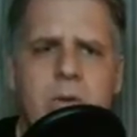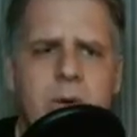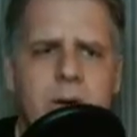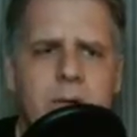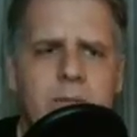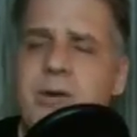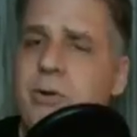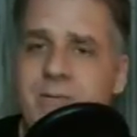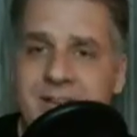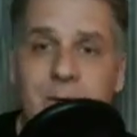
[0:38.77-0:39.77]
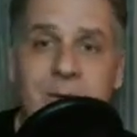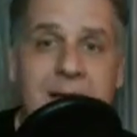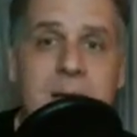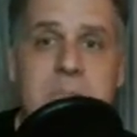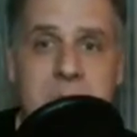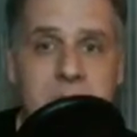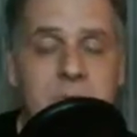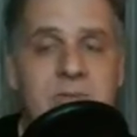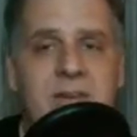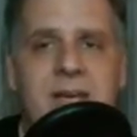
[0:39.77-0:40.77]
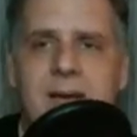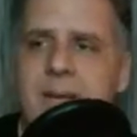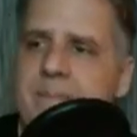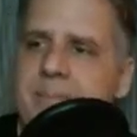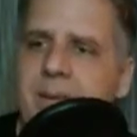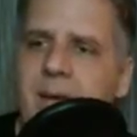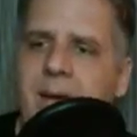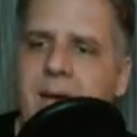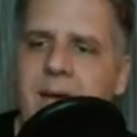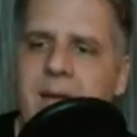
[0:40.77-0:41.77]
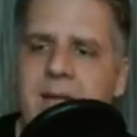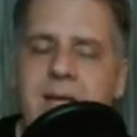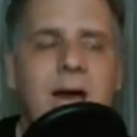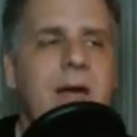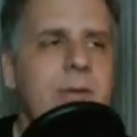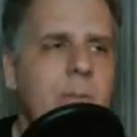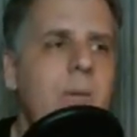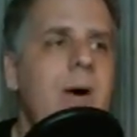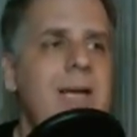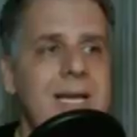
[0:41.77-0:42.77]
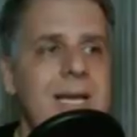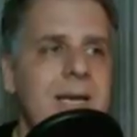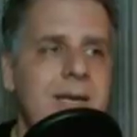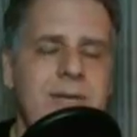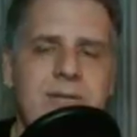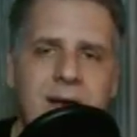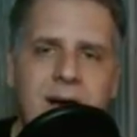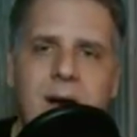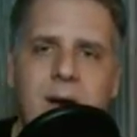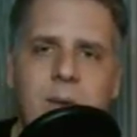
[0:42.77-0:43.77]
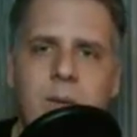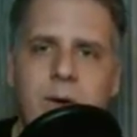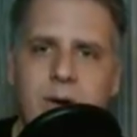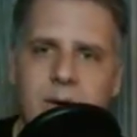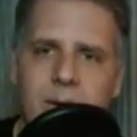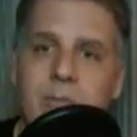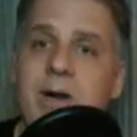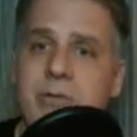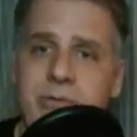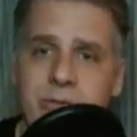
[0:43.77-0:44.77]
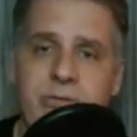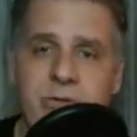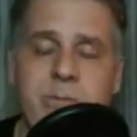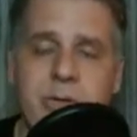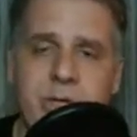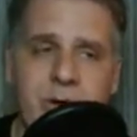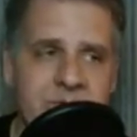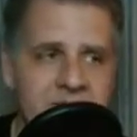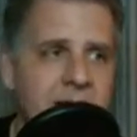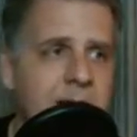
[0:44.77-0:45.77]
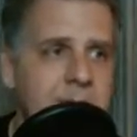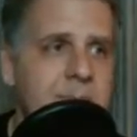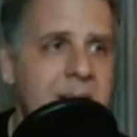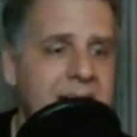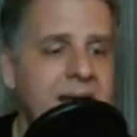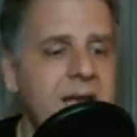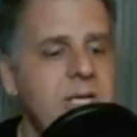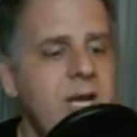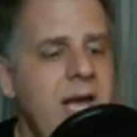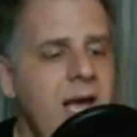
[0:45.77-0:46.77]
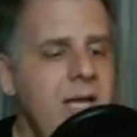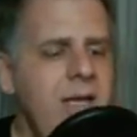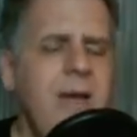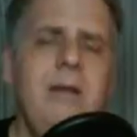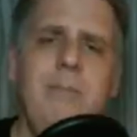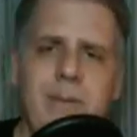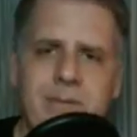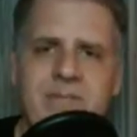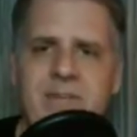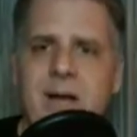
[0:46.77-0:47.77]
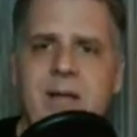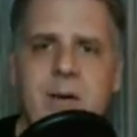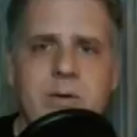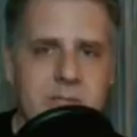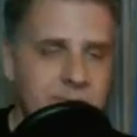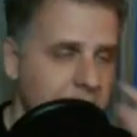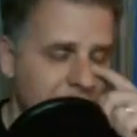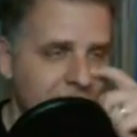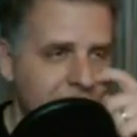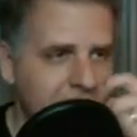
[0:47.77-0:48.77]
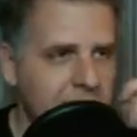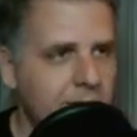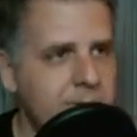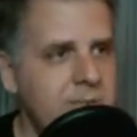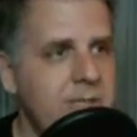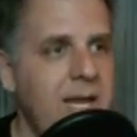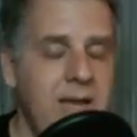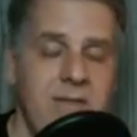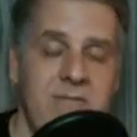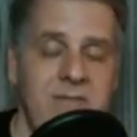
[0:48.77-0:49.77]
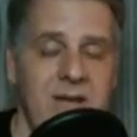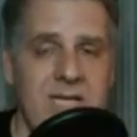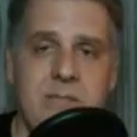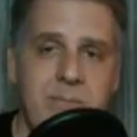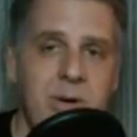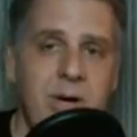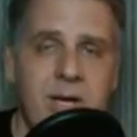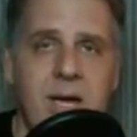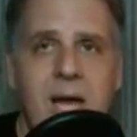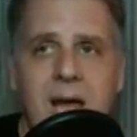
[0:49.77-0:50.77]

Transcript: uh, retro video game music, and the other one is our our Zoo Super Show fan page. You know, you'll be able to find those if you search those in Facebook